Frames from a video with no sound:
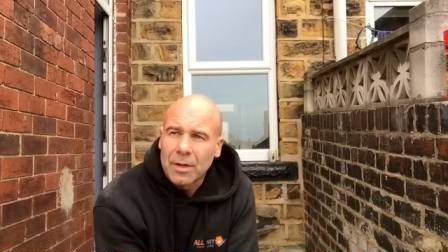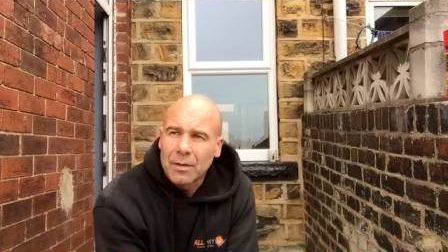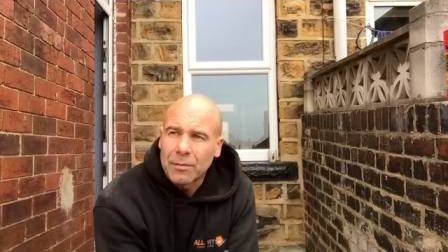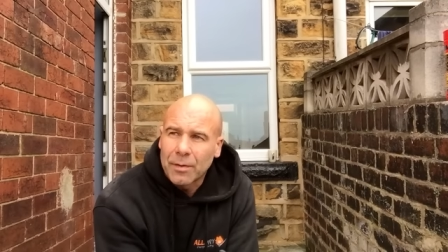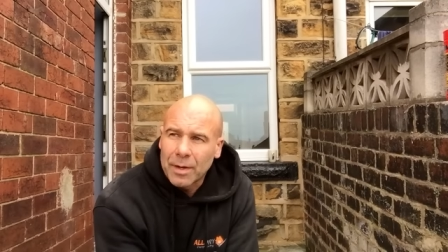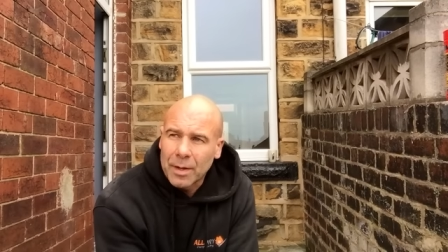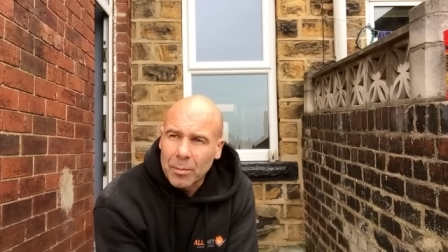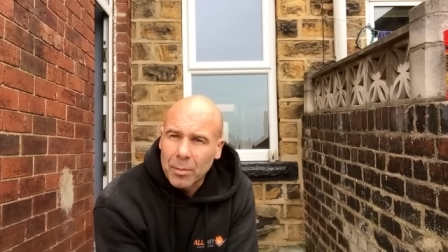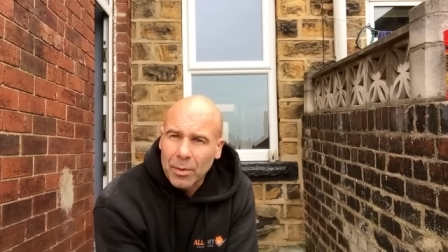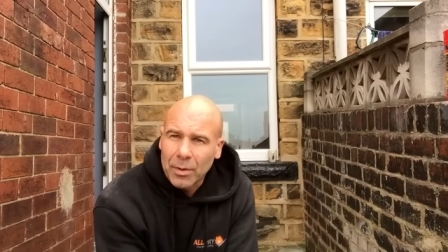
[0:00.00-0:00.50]

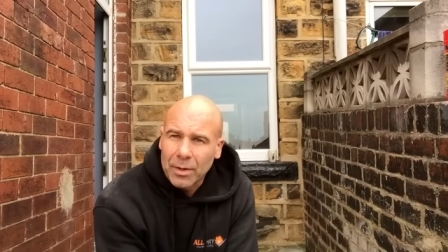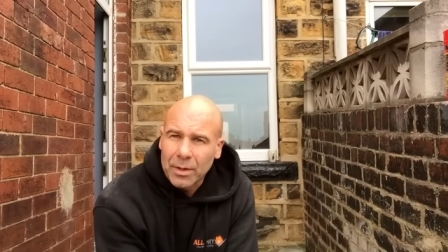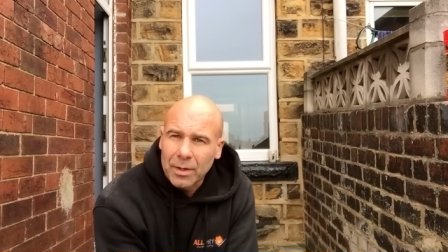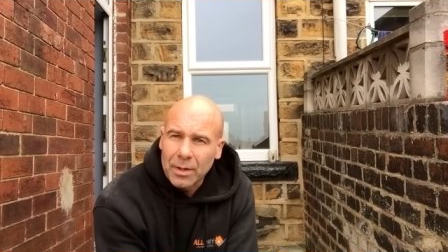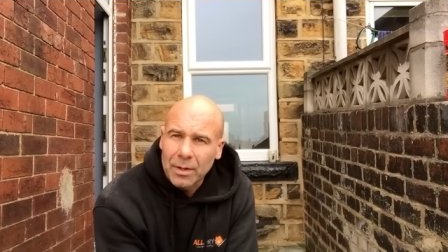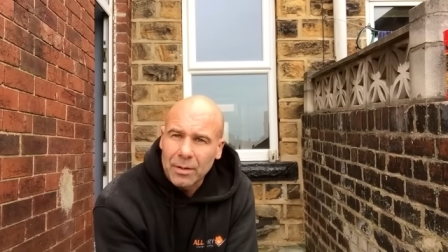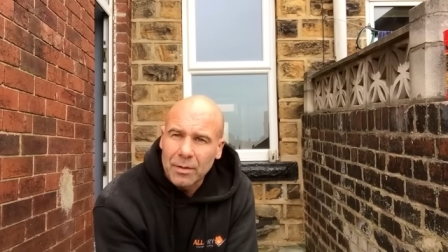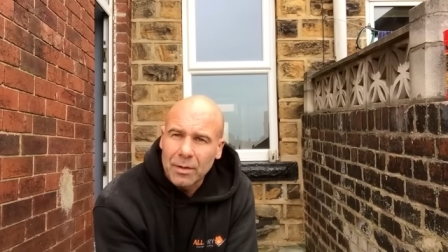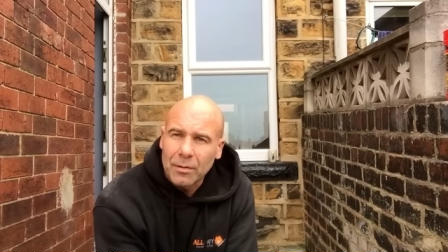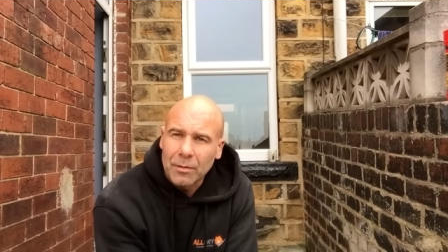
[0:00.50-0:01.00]
if
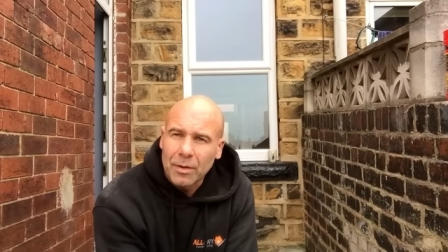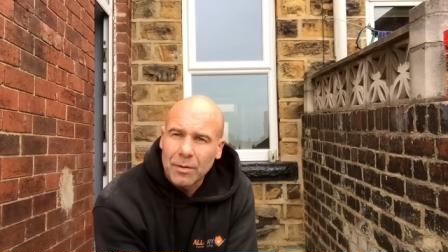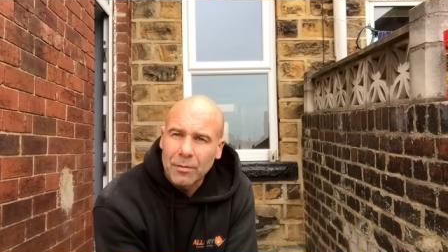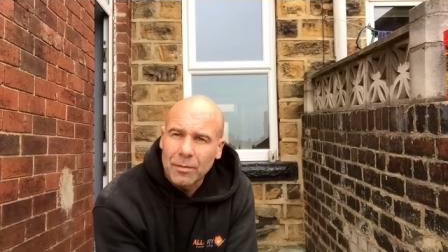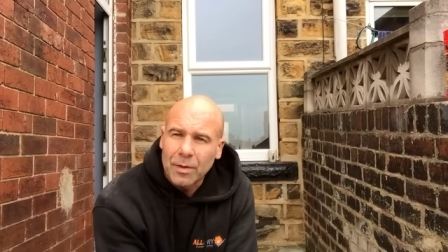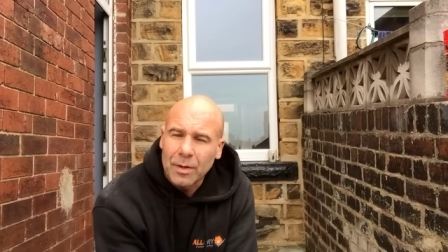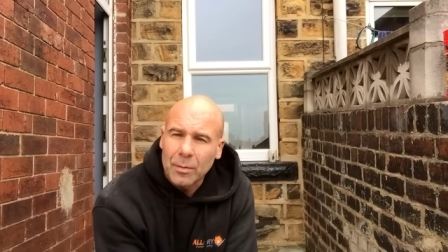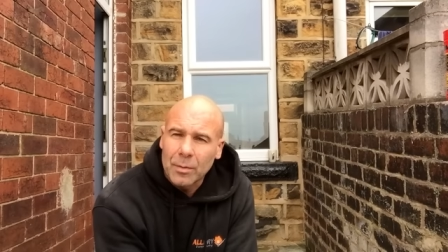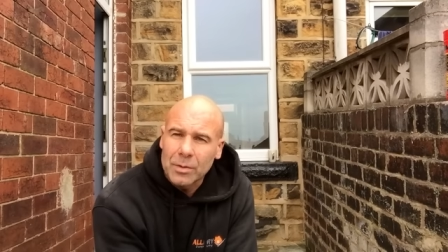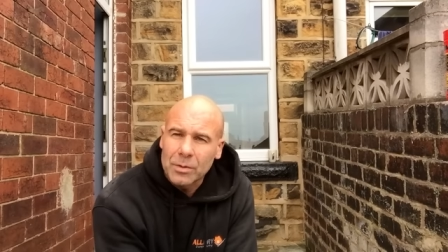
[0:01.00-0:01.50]
anybody
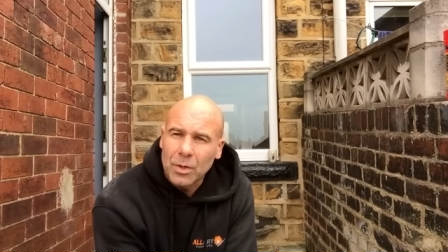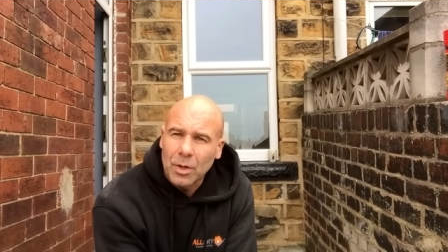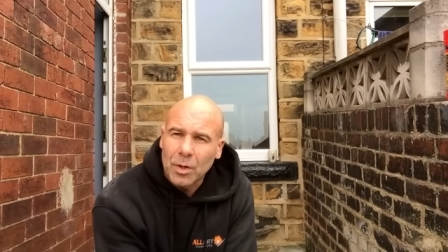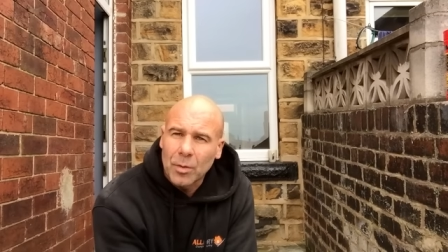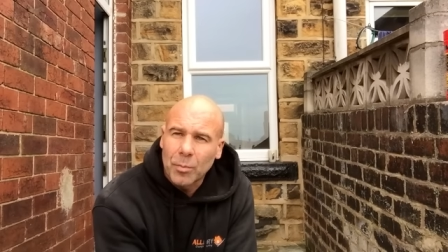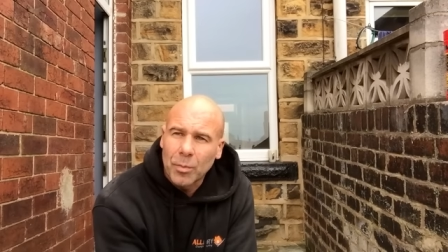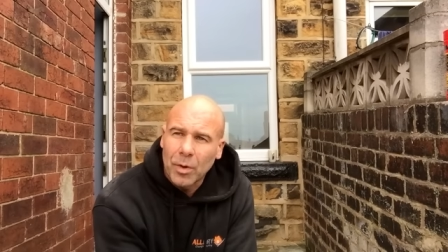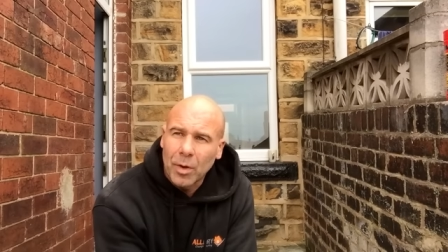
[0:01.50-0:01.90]
if anybody's got a